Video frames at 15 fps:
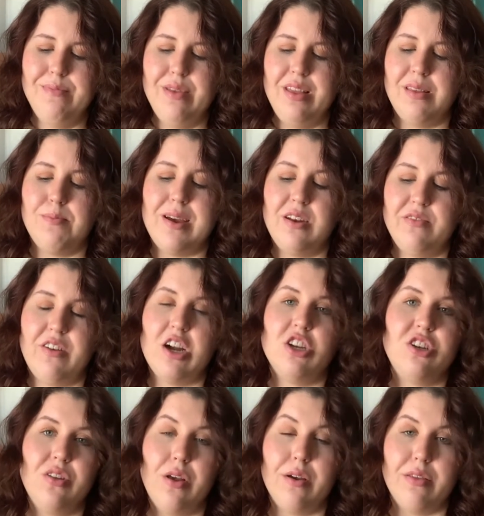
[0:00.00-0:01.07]
spent far
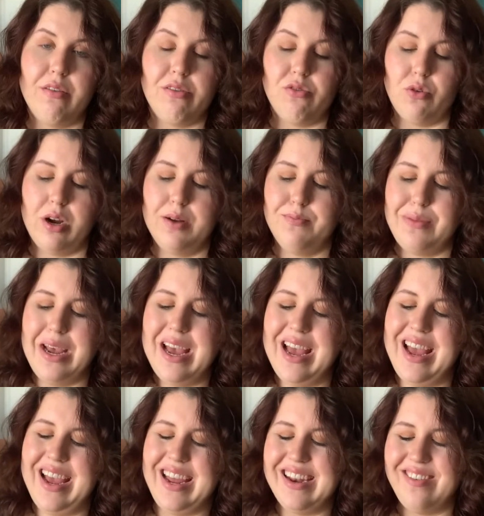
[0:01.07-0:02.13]
too long in the store
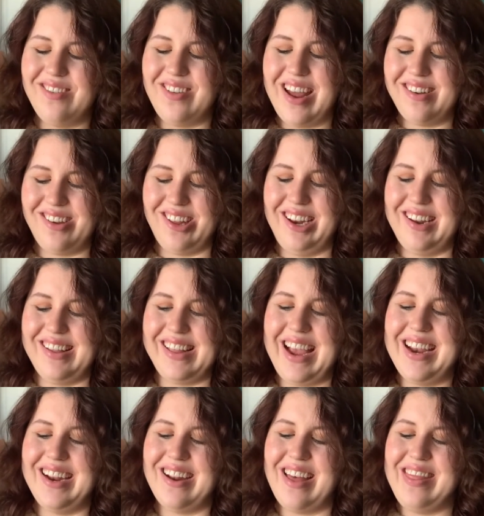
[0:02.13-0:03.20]
and eventually
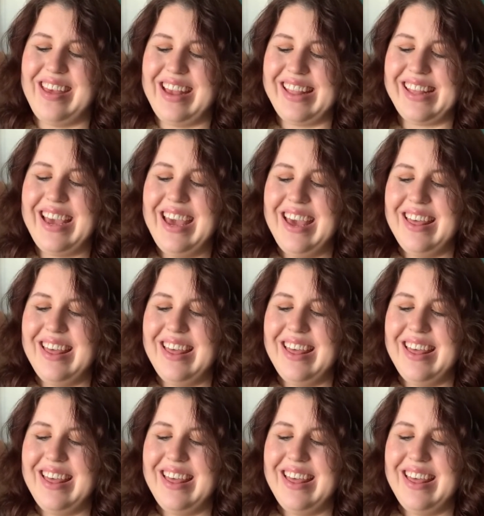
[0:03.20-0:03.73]
decided on this.